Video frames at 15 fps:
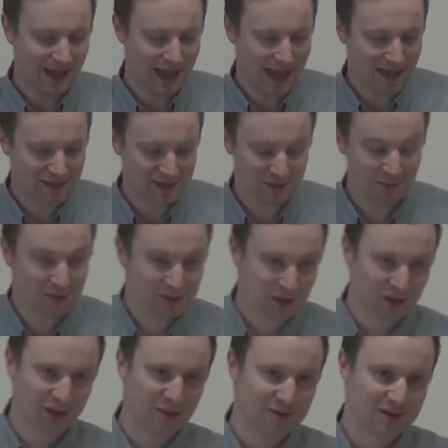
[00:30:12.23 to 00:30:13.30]
Uh, someone's
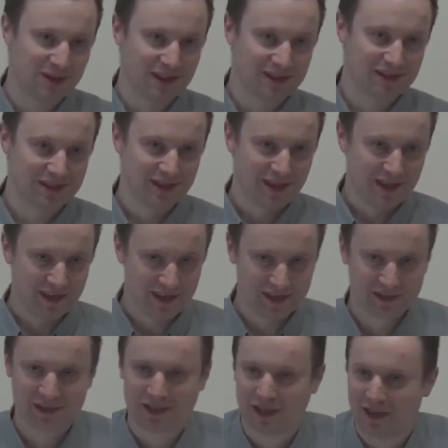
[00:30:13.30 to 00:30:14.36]
got to go to this
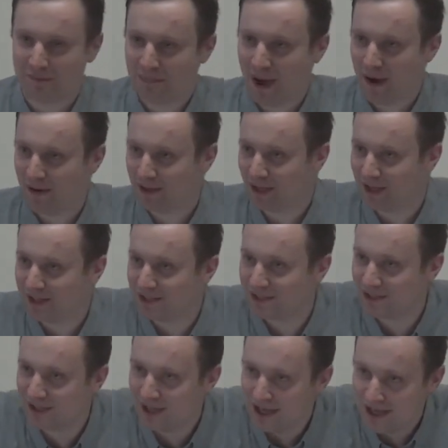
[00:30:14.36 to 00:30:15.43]
this kind of
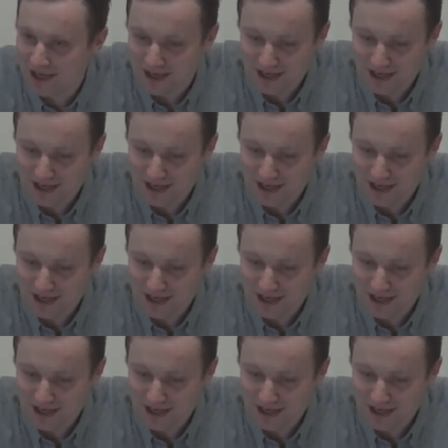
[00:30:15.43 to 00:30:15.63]
paradise,